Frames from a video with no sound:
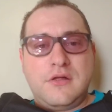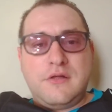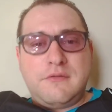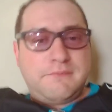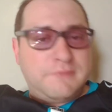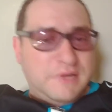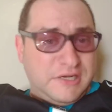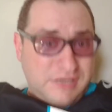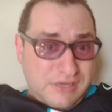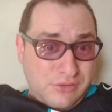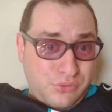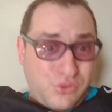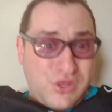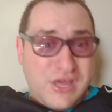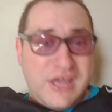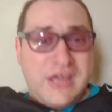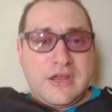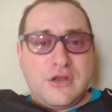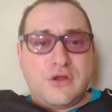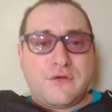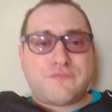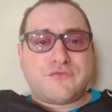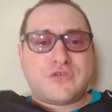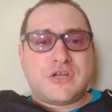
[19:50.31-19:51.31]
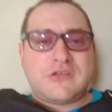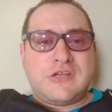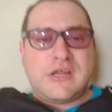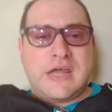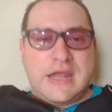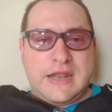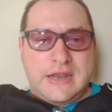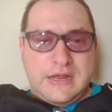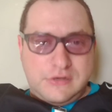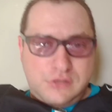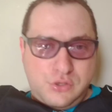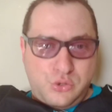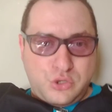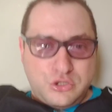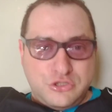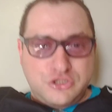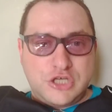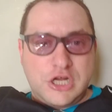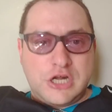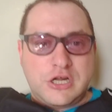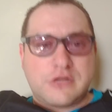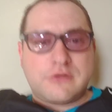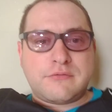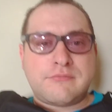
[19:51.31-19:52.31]
But at the end of the day, ladies and
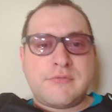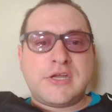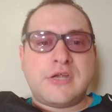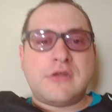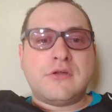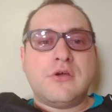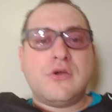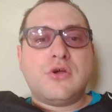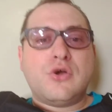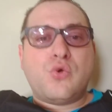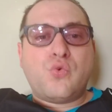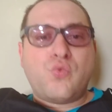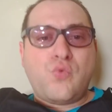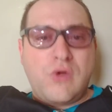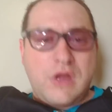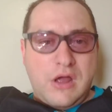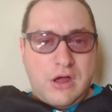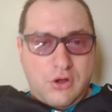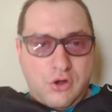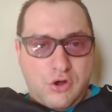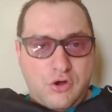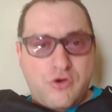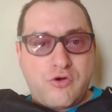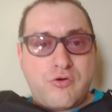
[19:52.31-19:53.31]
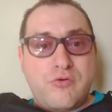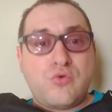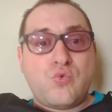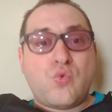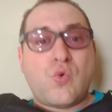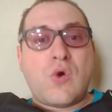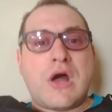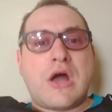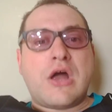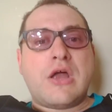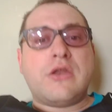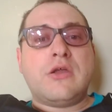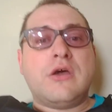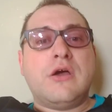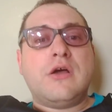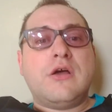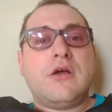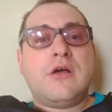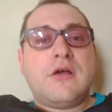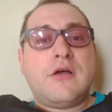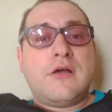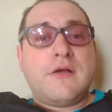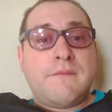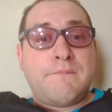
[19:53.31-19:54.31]
gentlemen, we are 0-1.
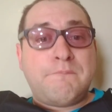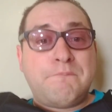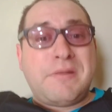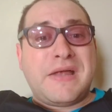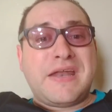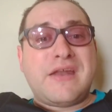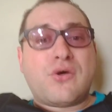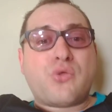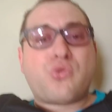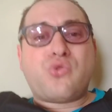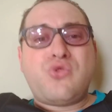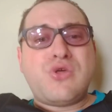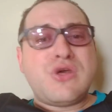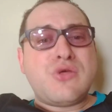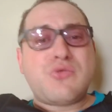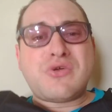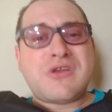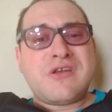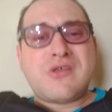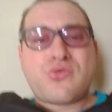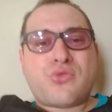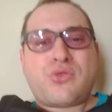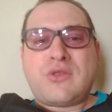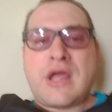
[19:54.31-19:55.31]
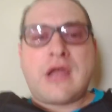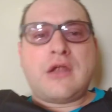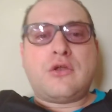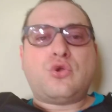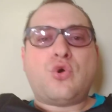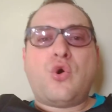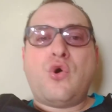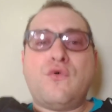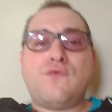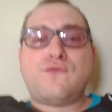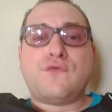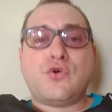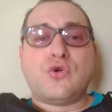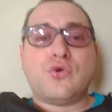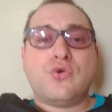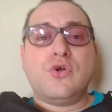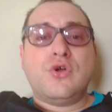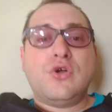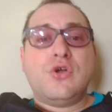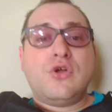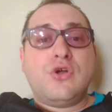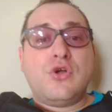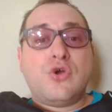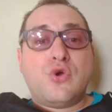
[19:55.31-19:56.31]
But our season is not over.
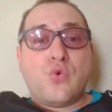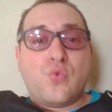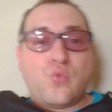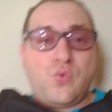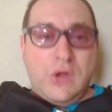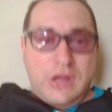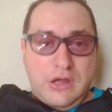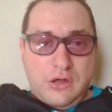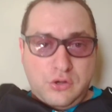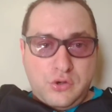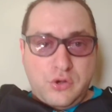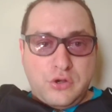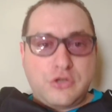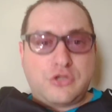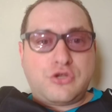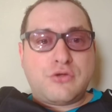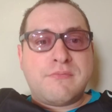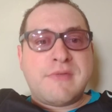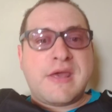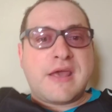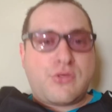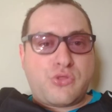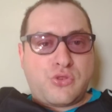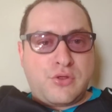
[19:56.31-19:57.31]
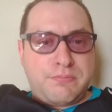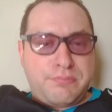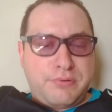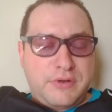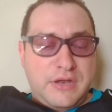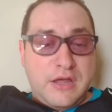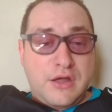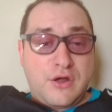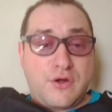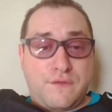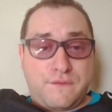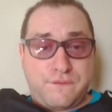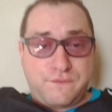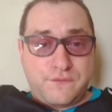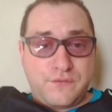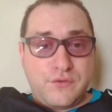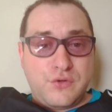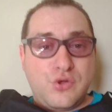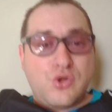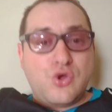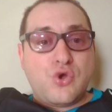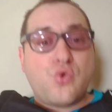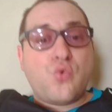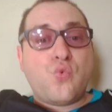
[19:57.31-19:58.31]
We are going to make the playoffs.
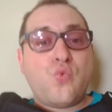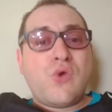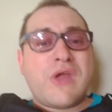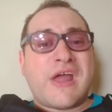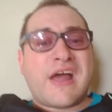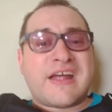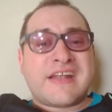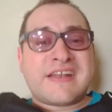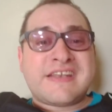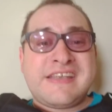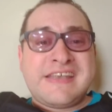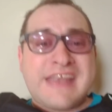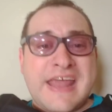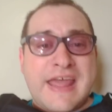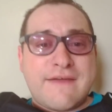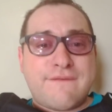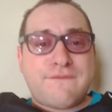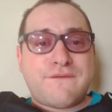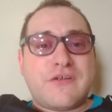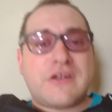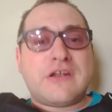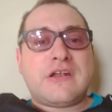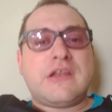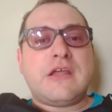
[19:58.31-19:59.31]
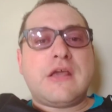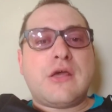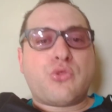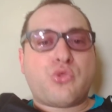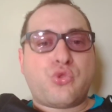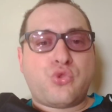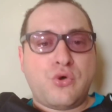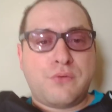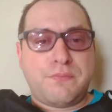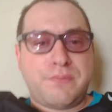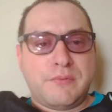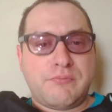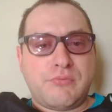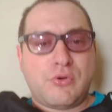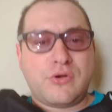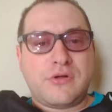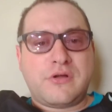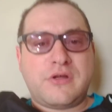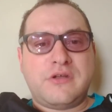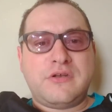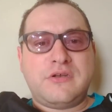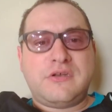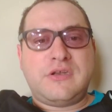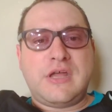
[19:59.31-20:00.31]
We are definitely a Super Bowl
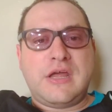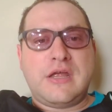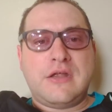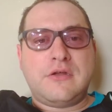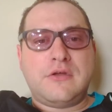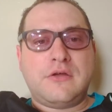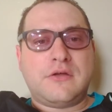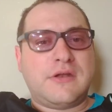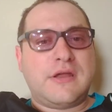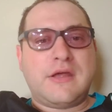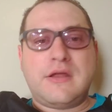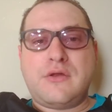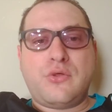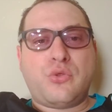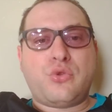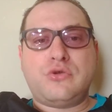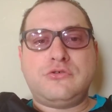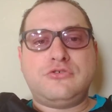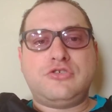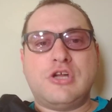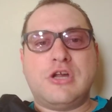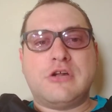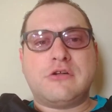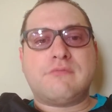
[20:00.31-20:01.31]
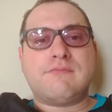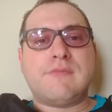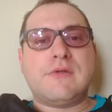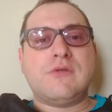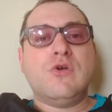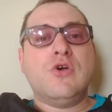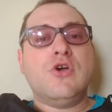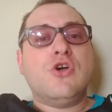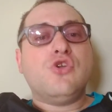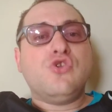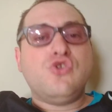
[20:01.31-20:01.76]
contender, ladies and gentlemen.